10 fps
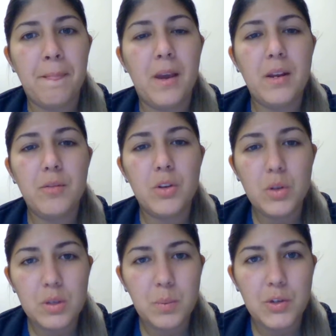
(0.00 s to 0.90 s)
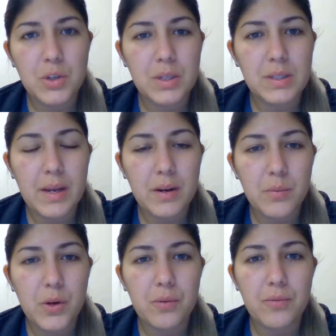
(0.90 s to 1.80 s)
And even though this patient is not in
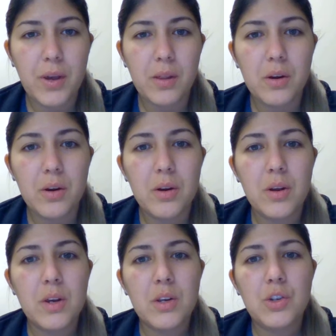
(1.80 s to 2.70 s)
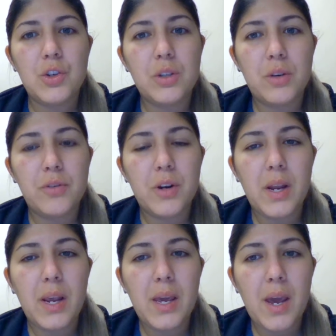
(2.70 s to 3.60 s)
renal failure, she suffered an
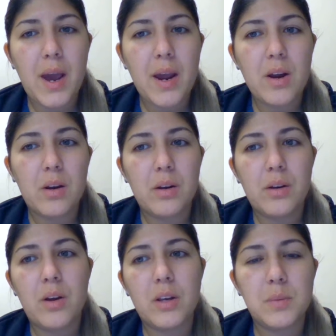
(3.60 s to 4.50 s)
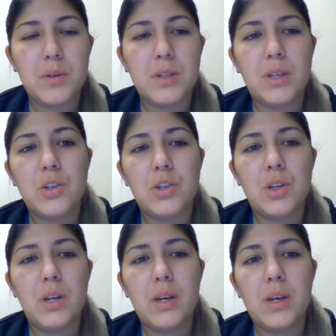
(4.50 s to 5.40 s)
AKI early in
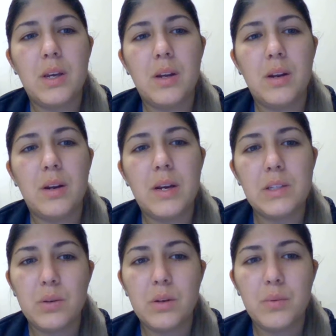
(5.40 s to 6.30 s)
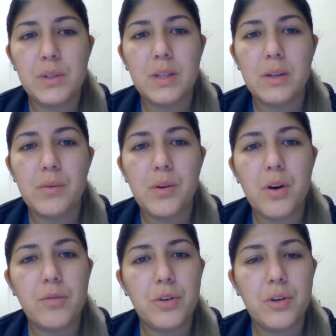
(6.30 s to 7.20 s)
hospitalization and has only recently
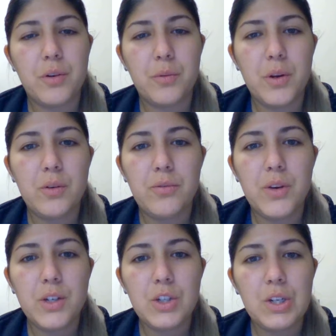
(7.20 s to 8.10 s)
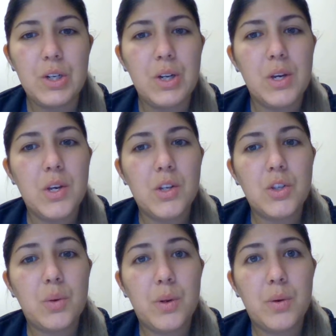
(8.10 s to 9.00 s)
recovered her renal function,
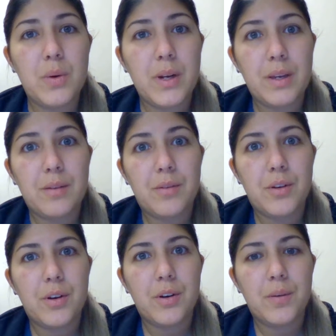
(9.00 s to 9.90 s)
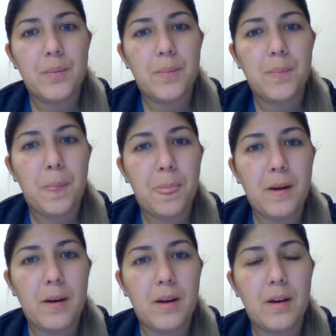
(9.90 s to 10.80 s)
so we don't want to give her
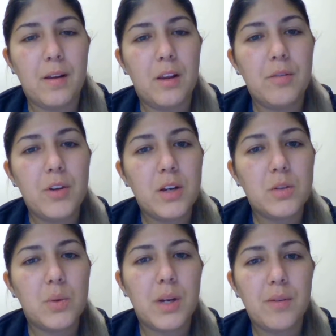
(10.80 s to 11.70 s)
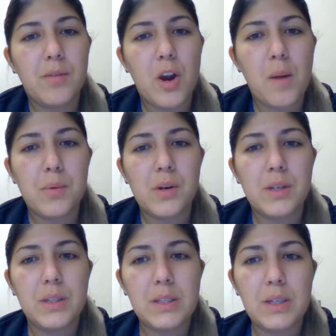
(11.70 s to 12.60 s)
Lovenox. We're going to give her heparin
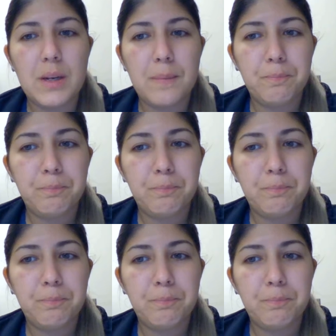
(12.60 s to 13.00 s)
instead.